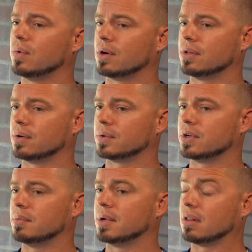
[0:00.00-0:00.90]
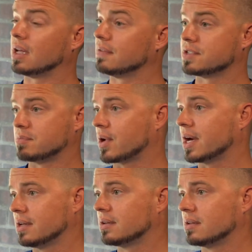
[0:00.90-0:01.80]
where there could have been a lot of
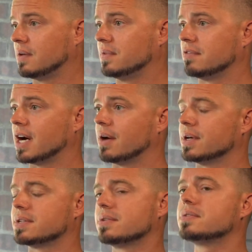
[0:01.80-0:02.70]
spread of the virus.